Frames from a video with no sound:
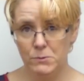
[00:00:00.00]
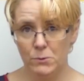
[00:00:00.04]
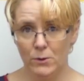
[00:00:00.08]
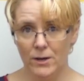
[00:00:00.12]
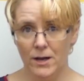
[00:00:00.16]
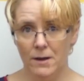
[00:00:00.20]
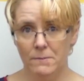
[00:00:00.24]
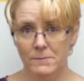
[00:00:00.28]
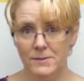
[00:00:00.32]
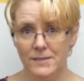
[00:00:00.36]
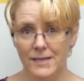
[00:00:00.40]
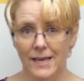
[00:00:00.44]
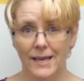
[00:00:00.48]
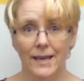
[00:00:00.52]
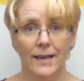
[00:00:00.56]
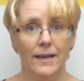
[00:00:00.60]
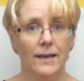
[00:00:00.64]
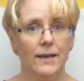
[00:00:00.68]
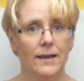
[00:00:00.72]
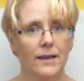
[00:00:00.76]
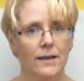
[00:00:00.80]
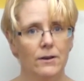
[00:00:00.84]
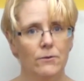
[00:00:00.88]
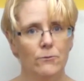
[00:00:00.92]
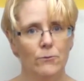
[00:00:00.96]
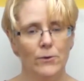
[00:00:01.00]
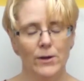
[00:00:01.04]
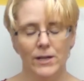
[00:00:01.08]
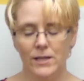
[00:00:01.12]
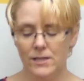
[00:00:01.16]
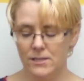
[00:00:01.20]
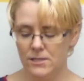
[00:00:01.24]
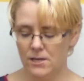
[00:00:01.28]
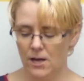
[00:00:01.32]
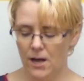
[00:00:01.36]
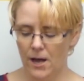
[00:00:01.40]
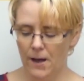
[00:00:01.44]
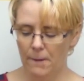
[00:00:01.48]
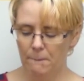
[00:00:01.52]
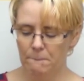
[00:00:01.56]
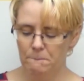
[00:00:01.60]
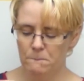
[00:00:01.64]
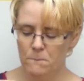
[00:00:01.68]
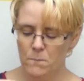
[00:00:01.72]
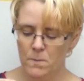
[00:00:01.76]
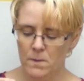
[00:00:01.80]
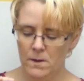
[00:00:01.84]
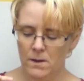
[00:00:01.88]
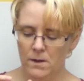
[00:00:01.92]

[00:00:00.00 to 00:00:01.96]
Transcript: what I'm saying in real time